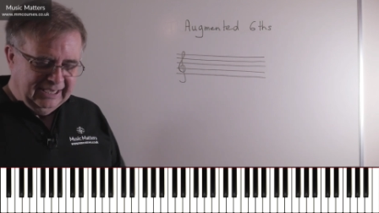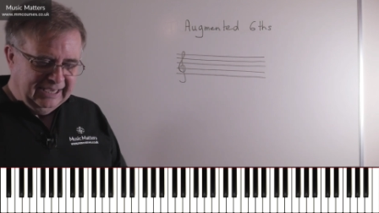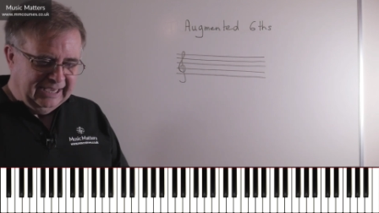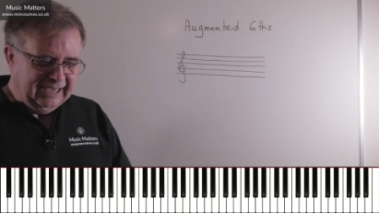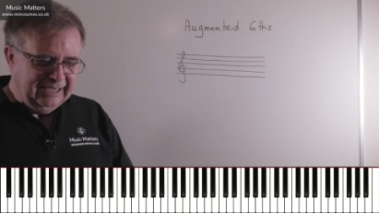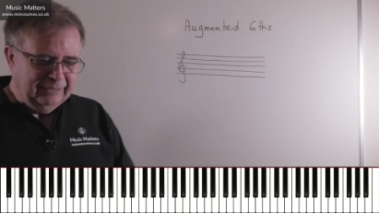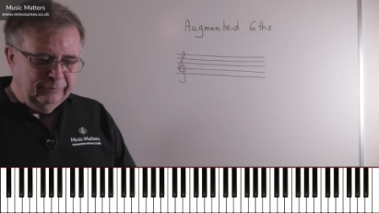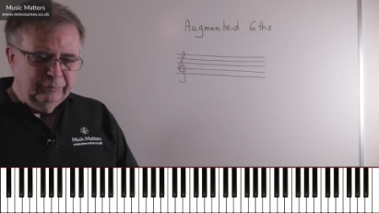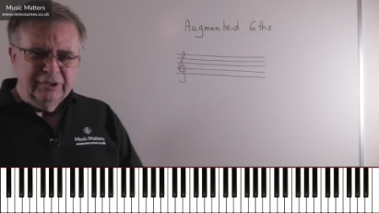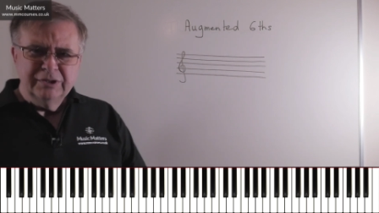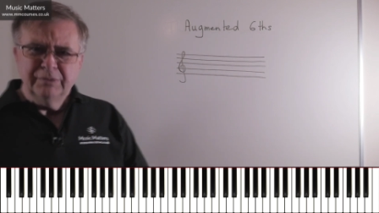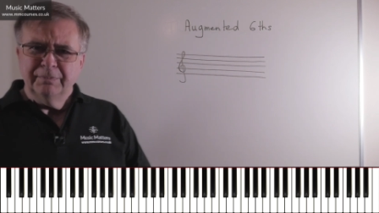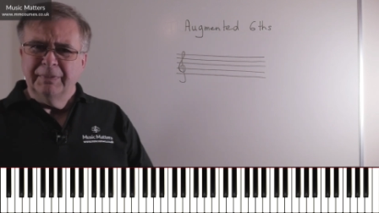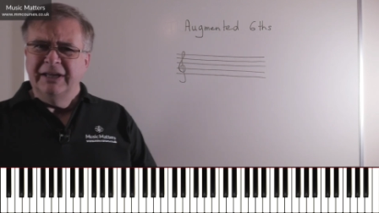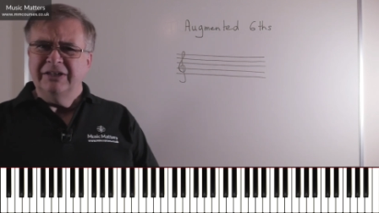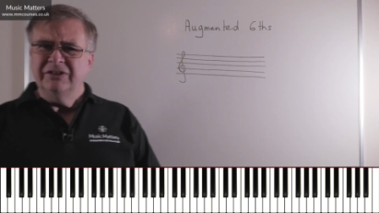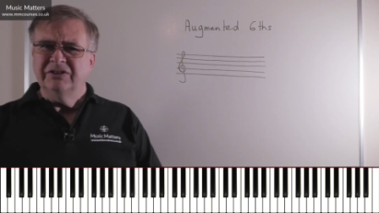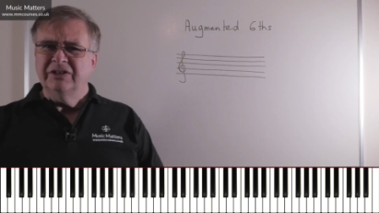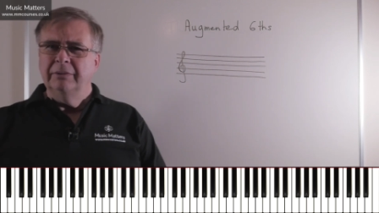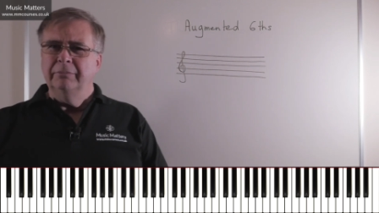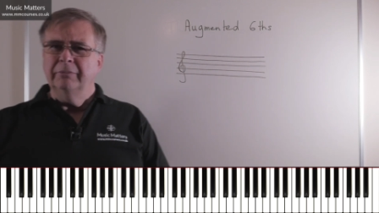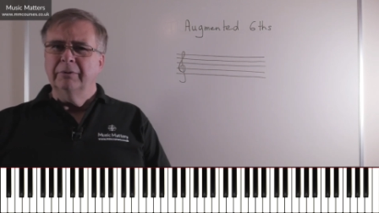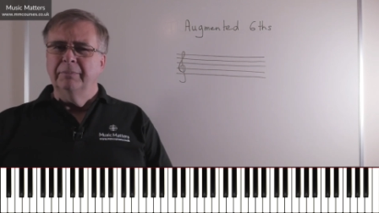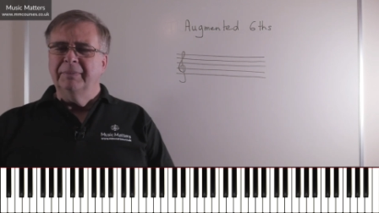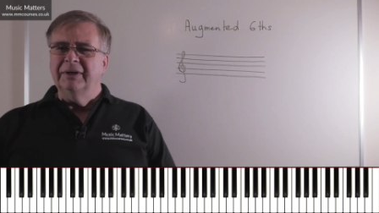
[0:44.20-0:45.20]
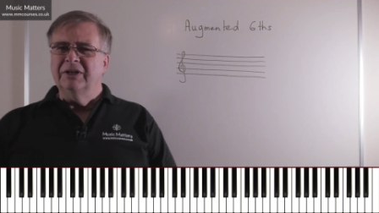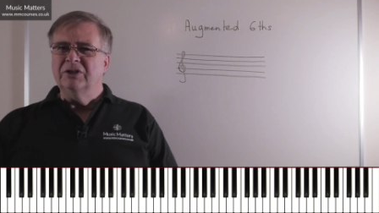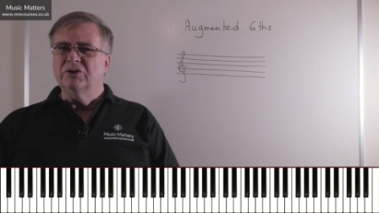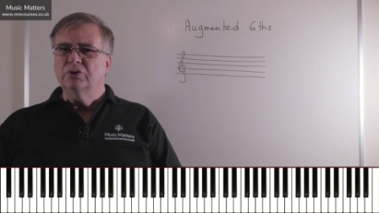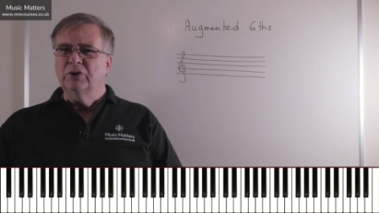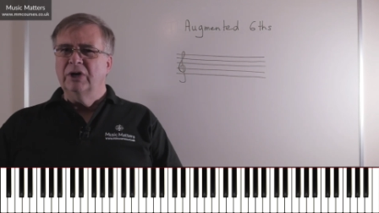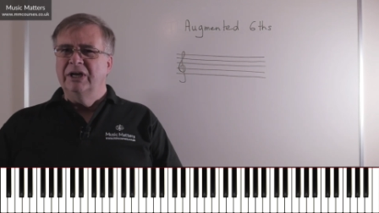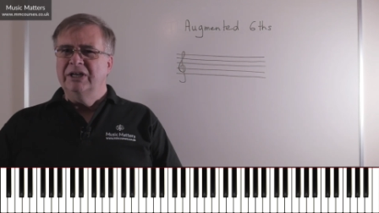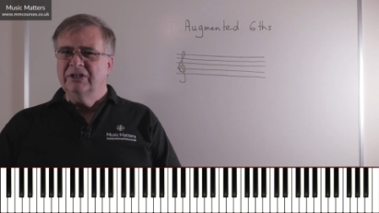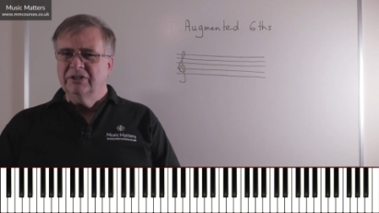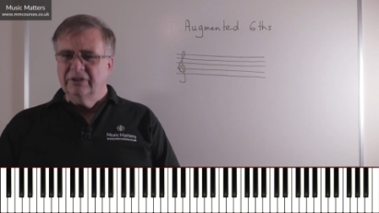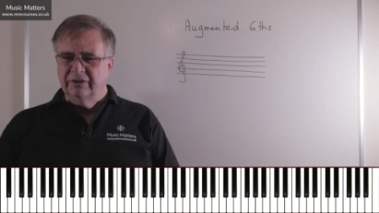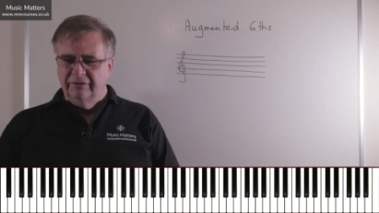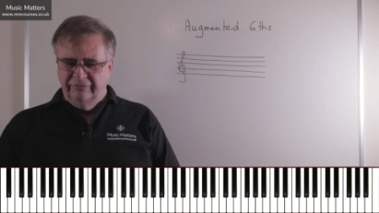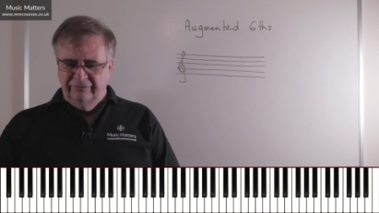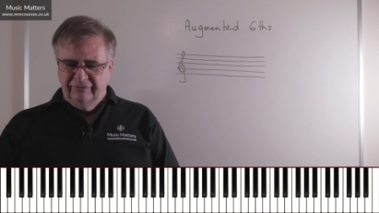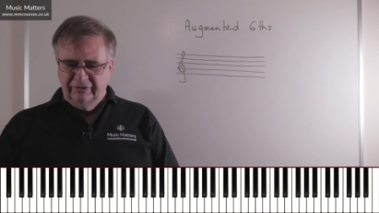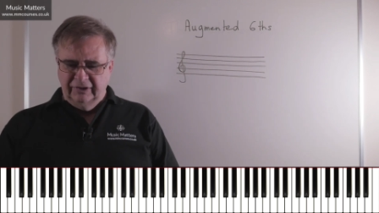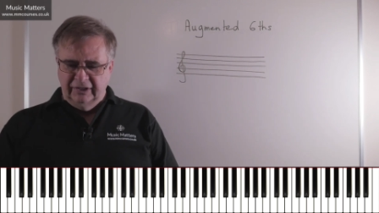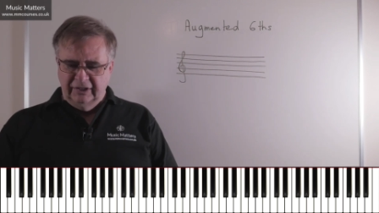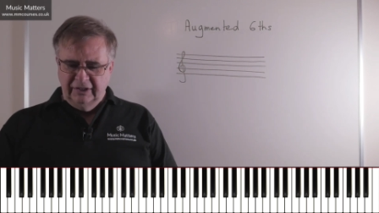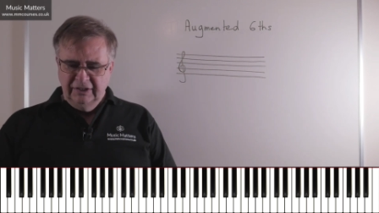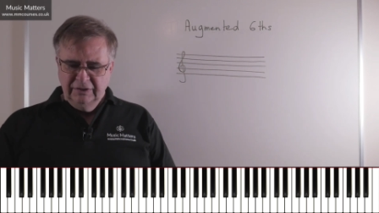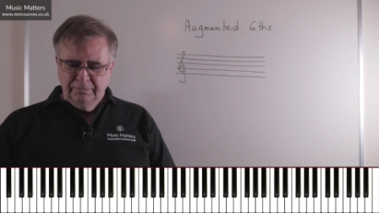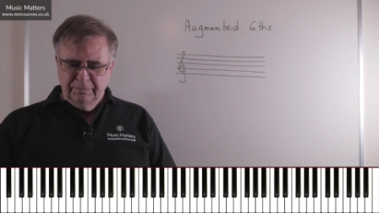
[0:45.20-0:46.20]
uh, which may seem a bit strange at
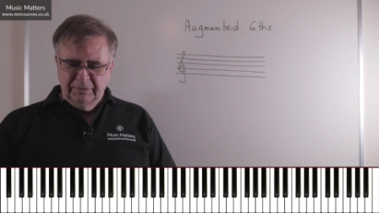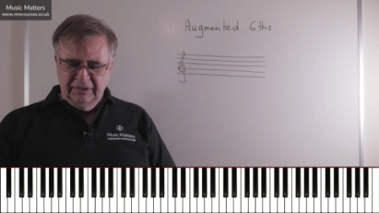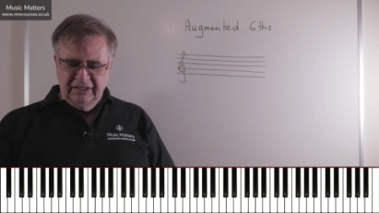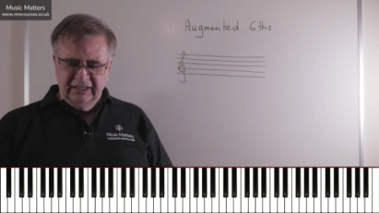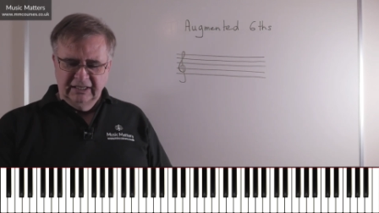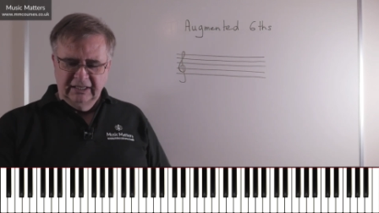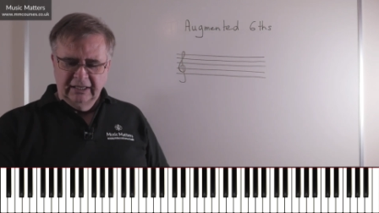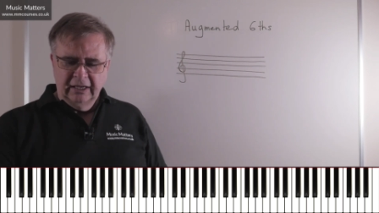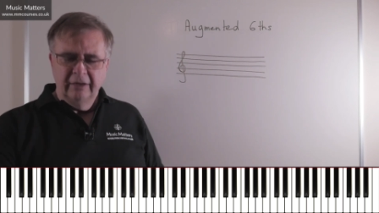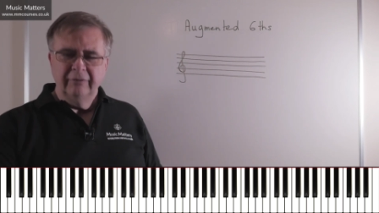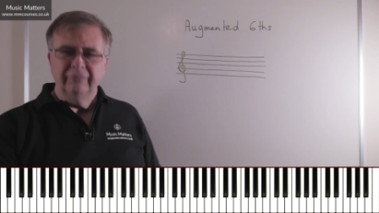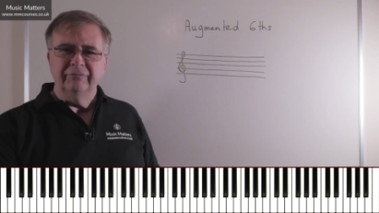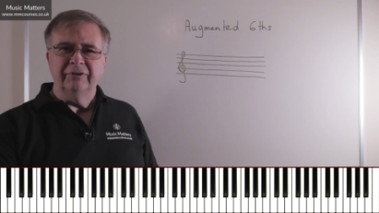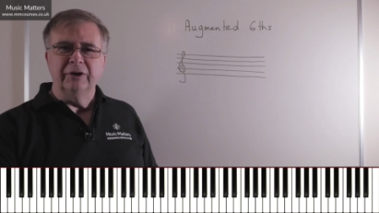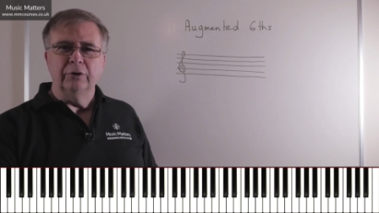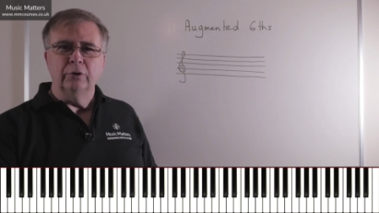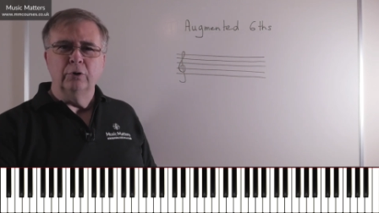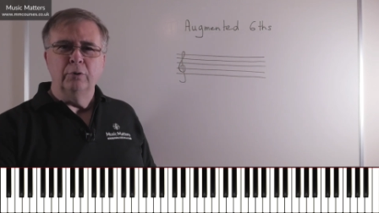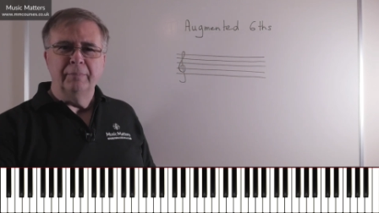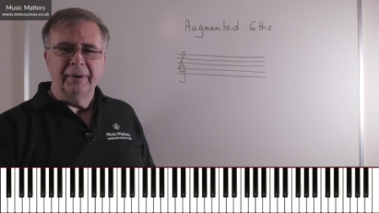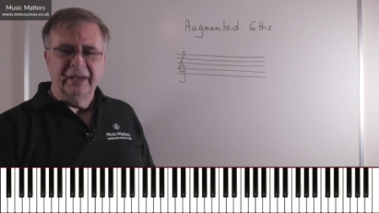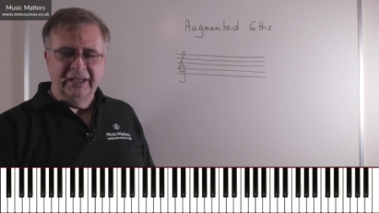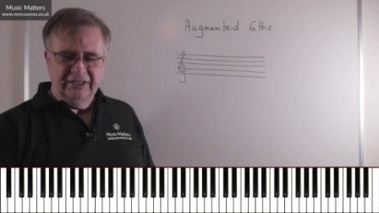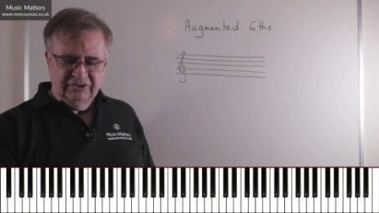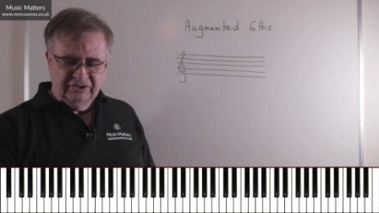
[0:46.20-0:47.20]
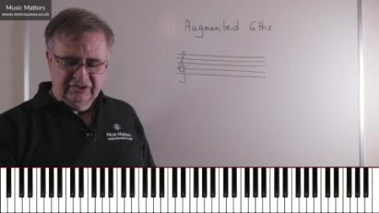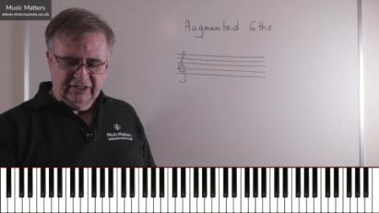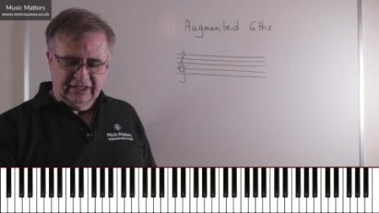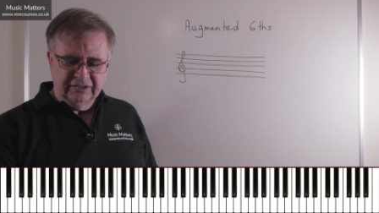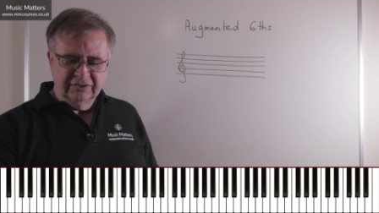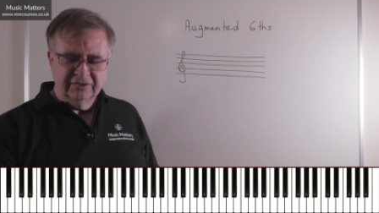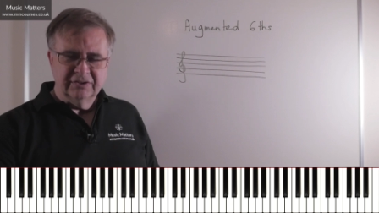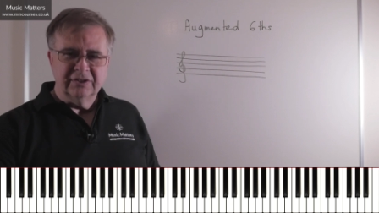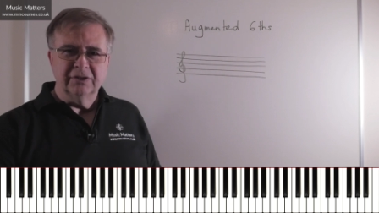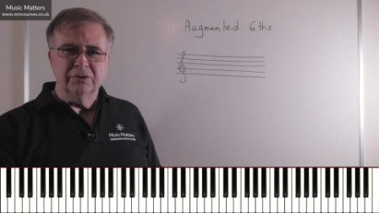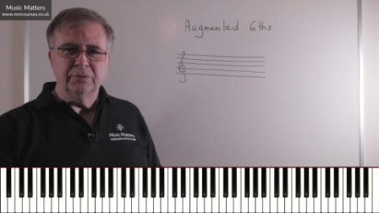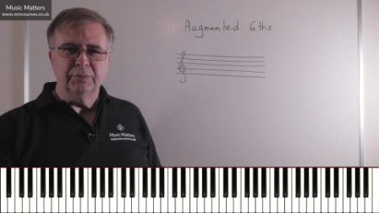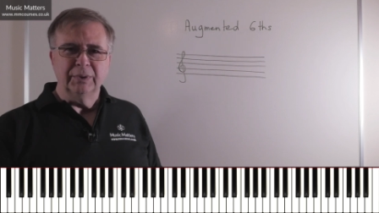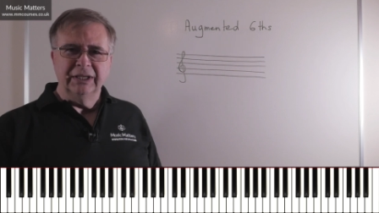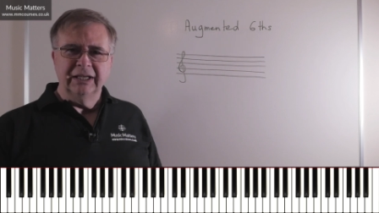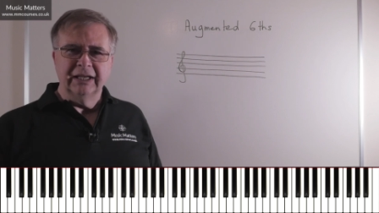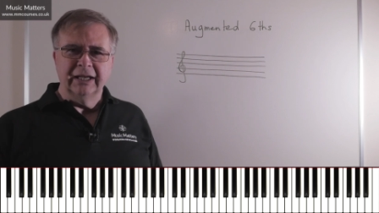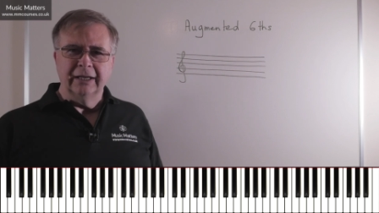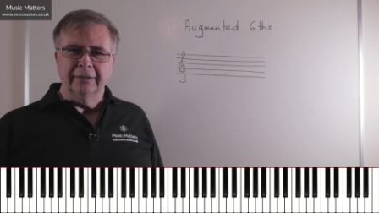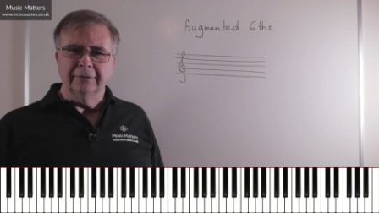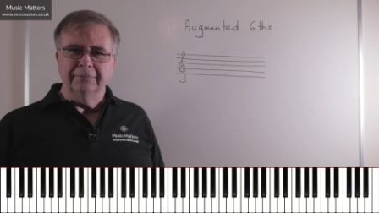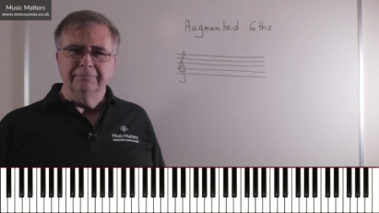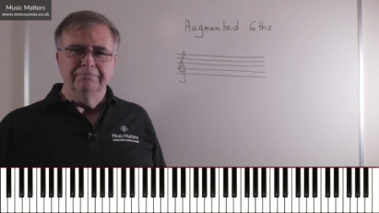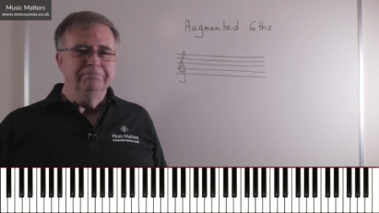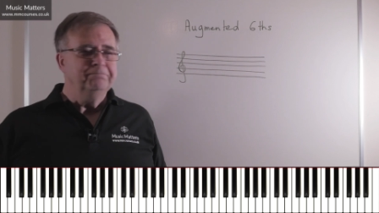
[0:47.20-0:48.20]
first, but hopefully it will make sense as we
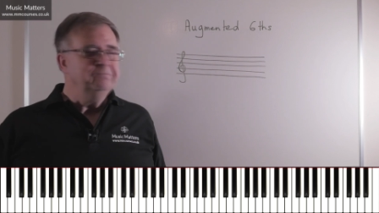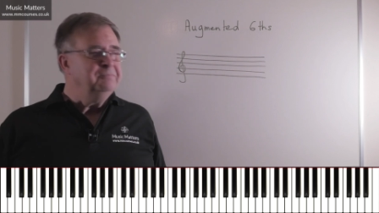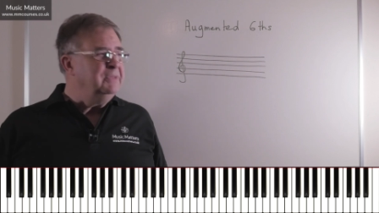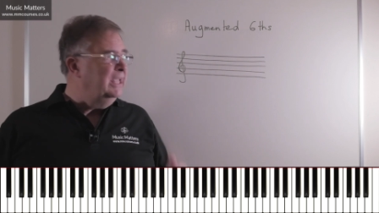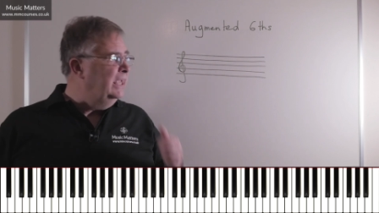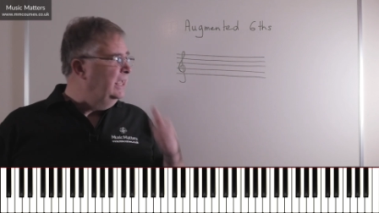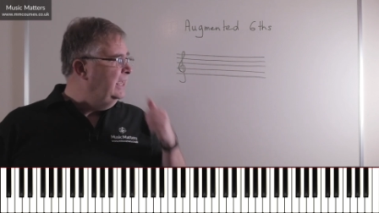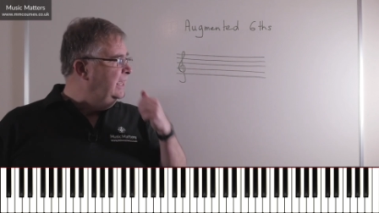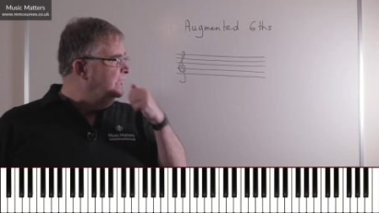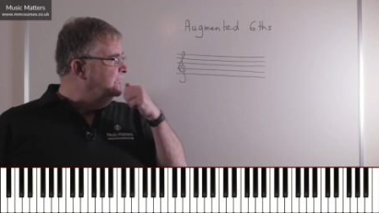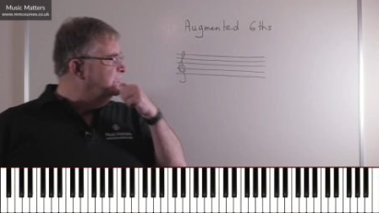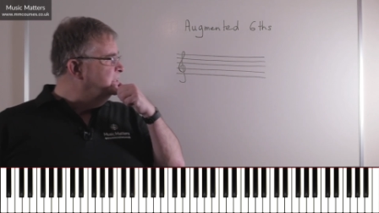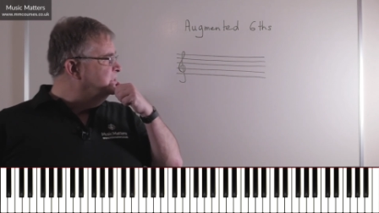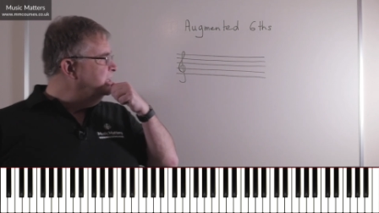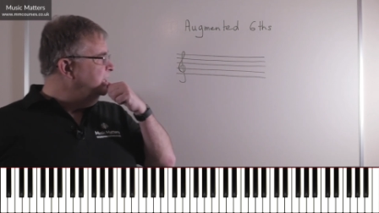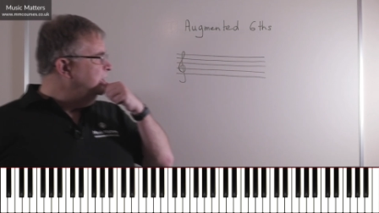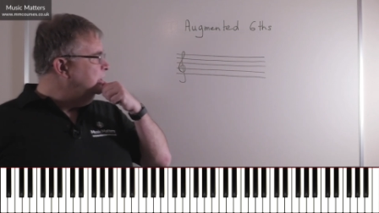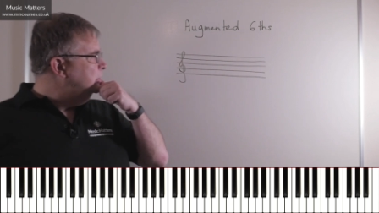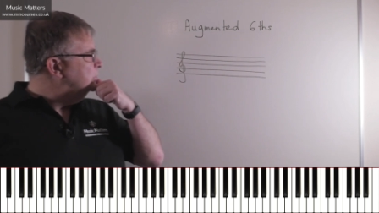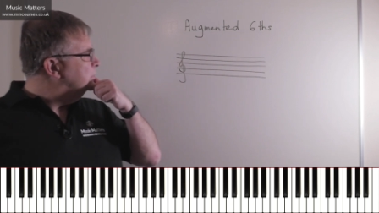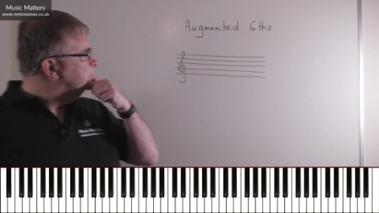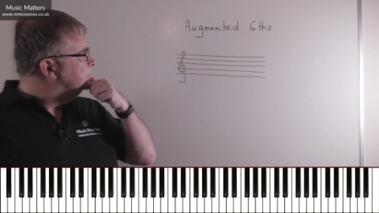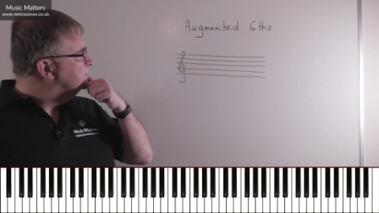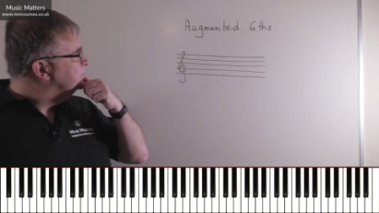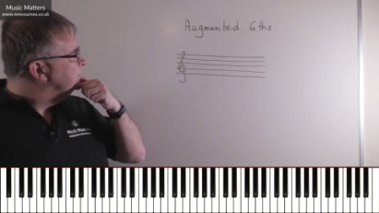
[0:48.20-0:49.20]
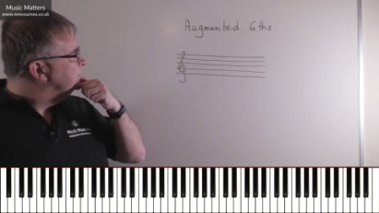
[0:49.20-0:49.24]
go. So